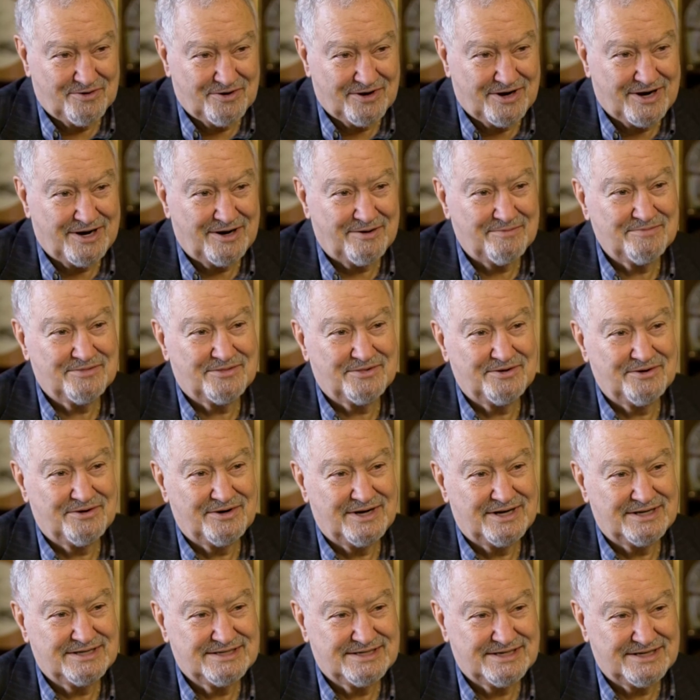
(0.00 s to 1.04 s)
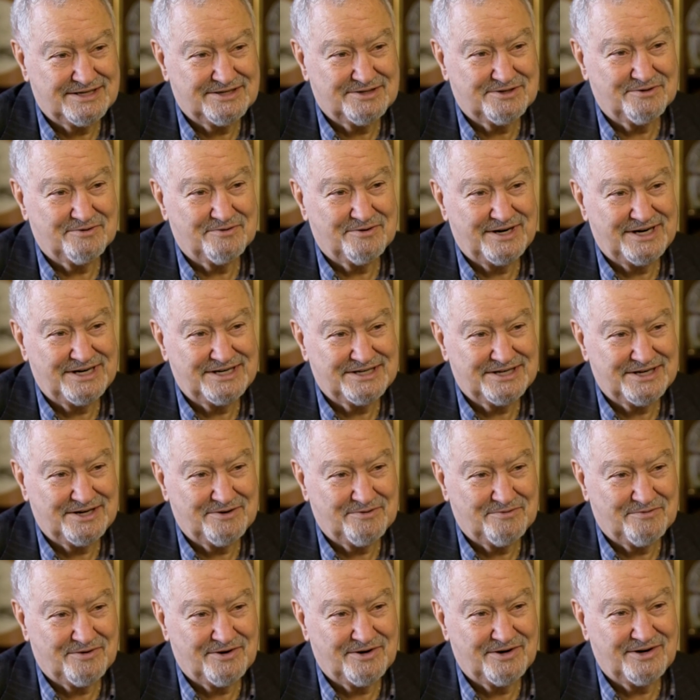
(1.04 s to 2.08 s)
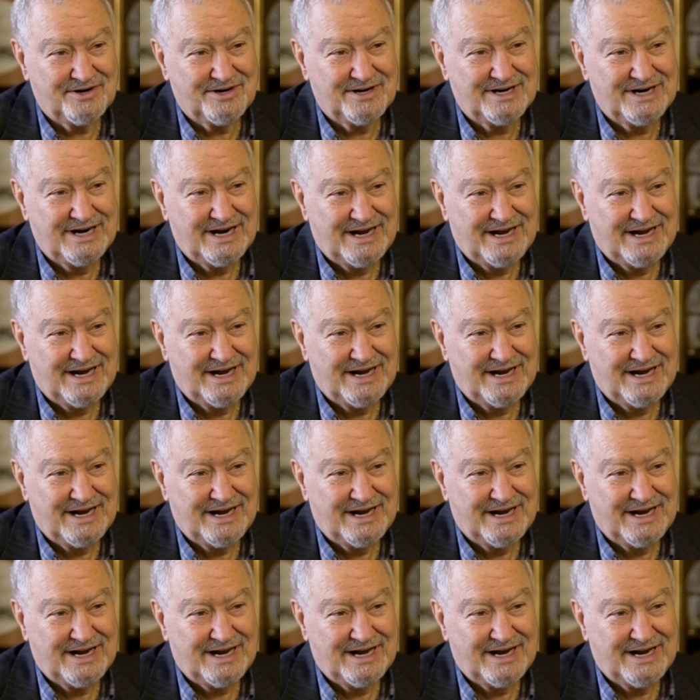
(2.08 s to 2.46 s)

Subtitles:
to come to a situation where